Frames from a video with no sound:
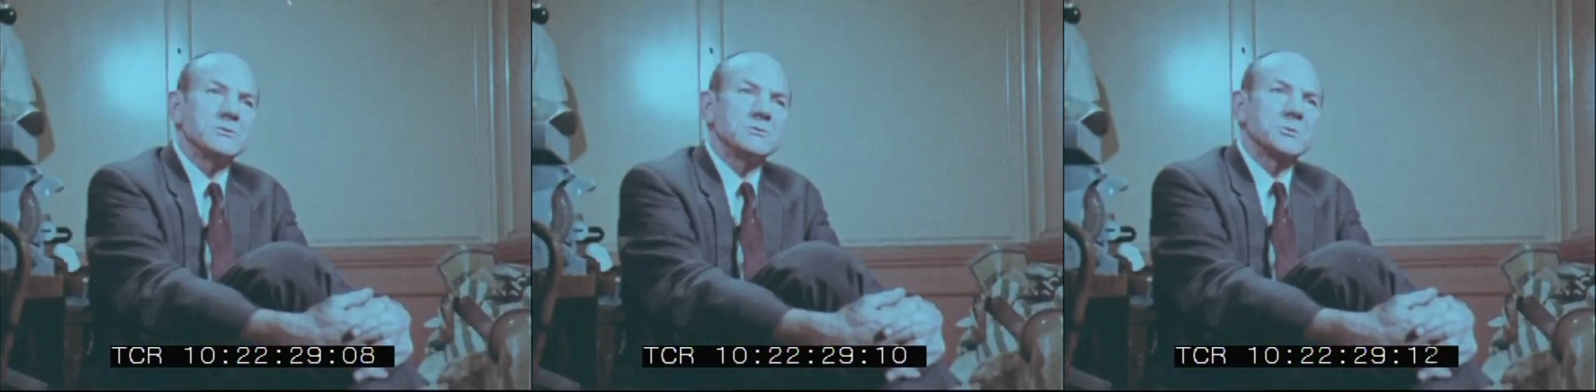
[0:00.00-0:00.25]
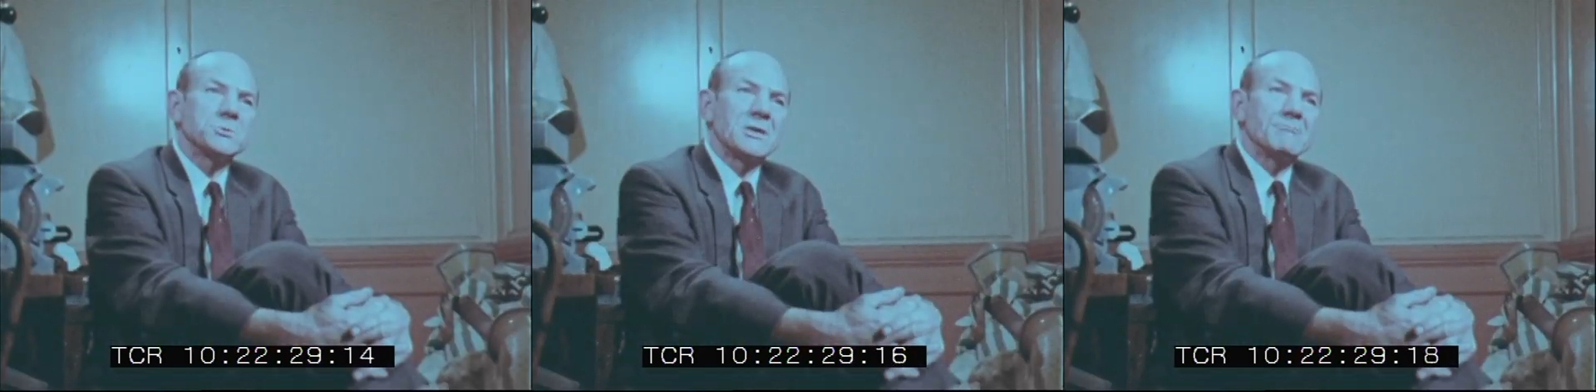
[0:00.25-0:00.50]
you're
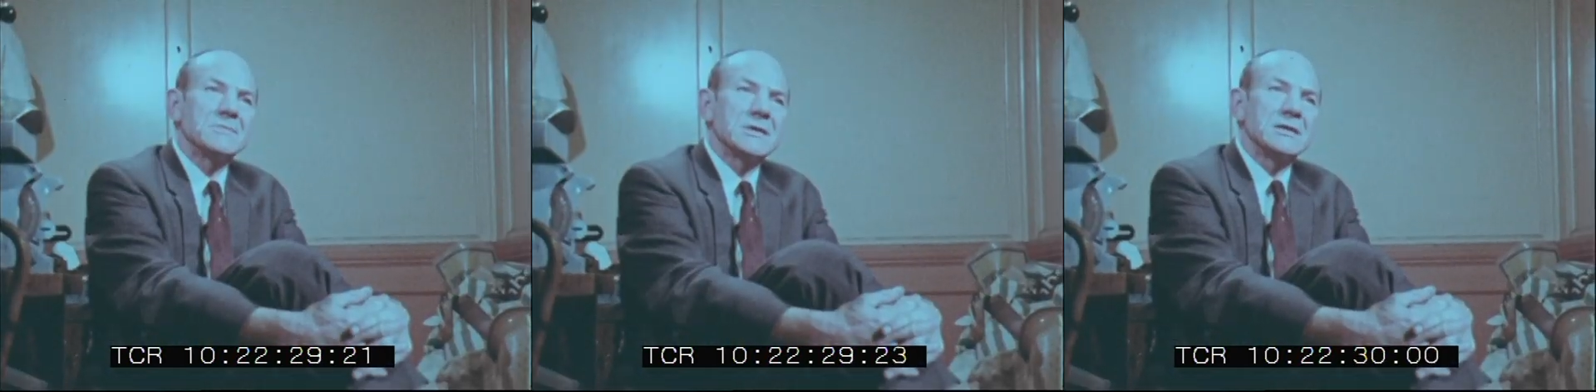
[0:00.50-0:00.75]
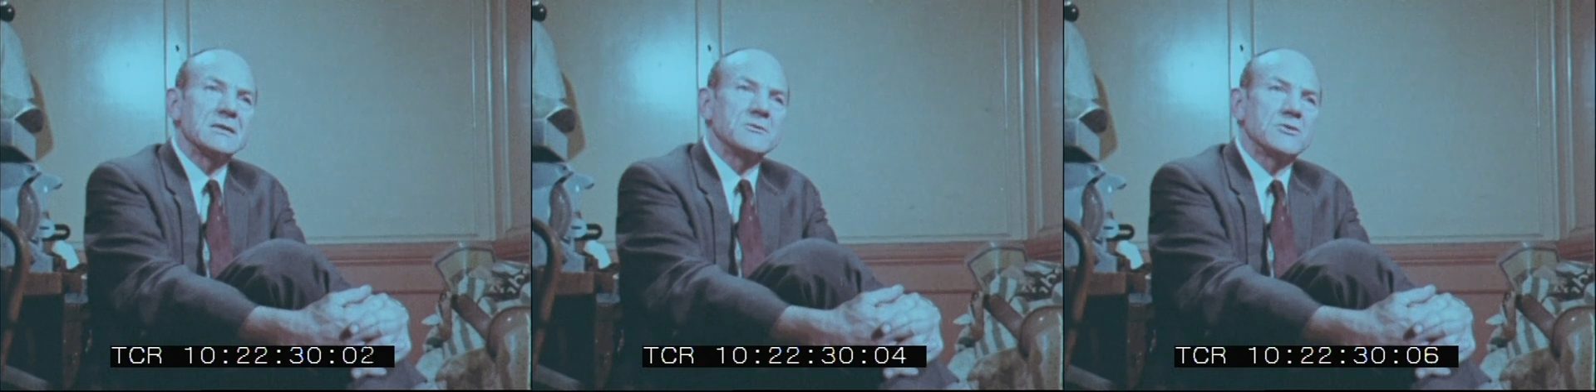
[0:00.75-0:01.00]
trapped
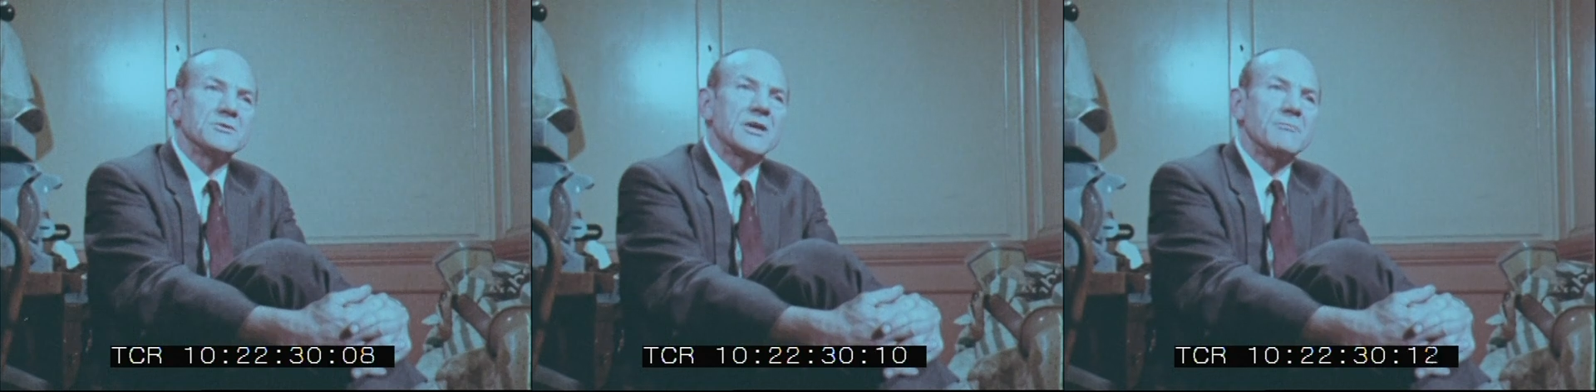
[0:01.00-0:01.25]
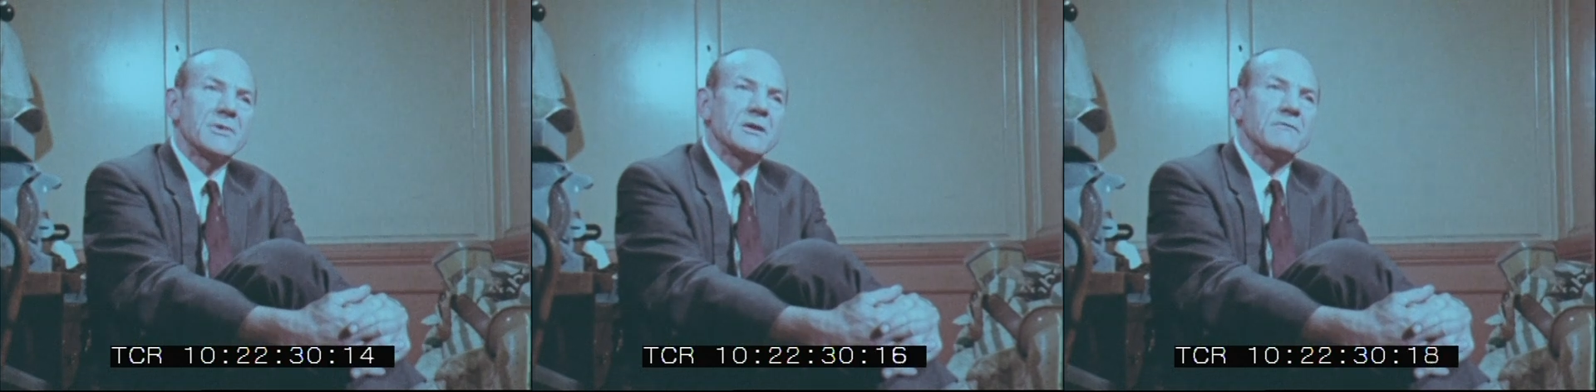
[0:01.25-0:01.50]
there on
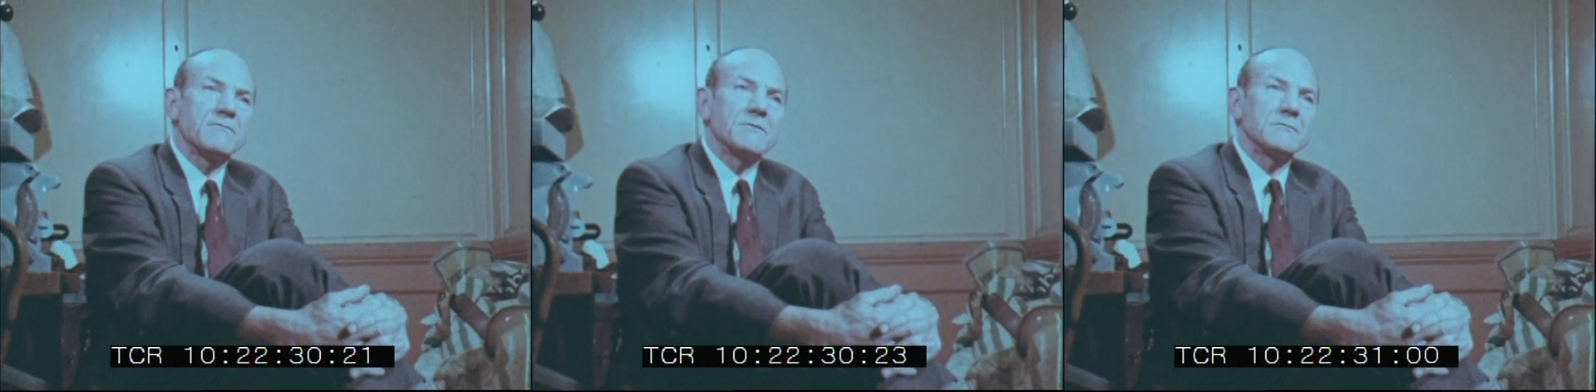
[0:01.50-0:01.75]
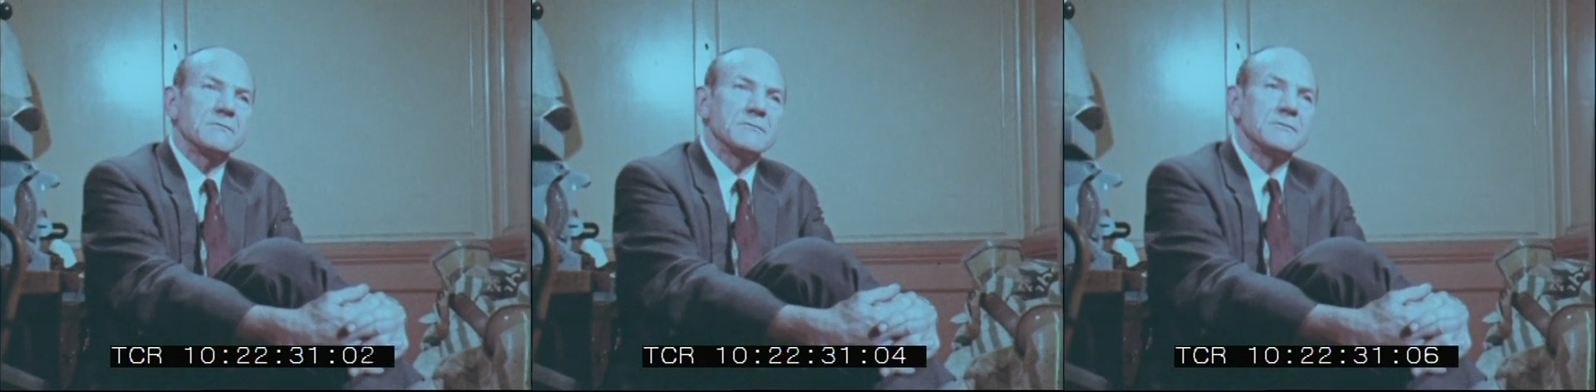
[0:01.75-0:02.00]
that battlefield.